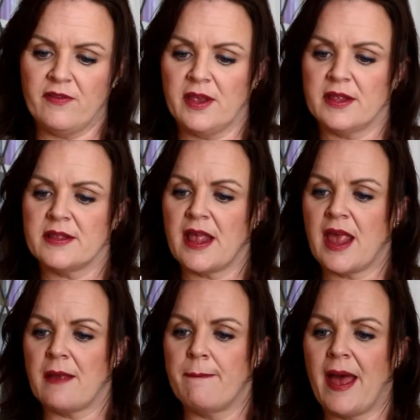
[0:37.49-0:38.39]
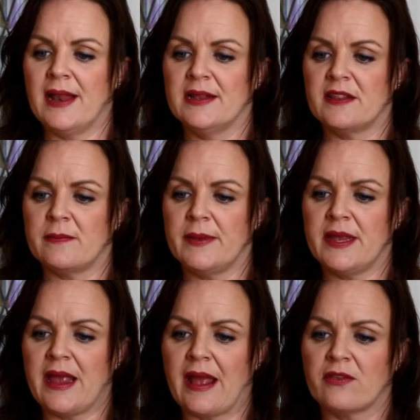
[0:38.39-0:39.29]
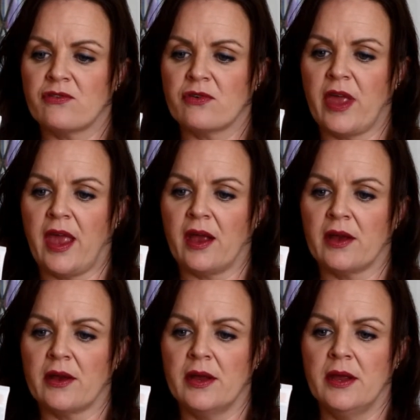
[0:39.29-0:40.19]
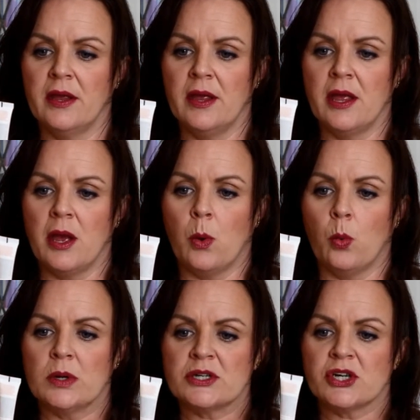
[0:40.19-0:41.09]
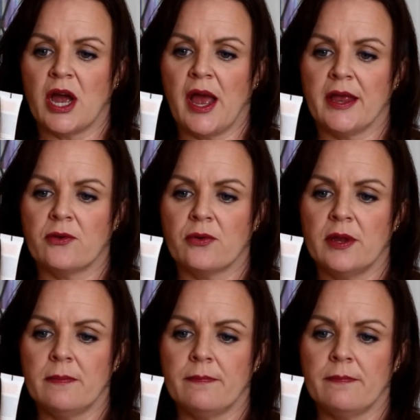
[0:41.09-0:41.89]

is a Balance Me Extra Care Wonder Eye Cream.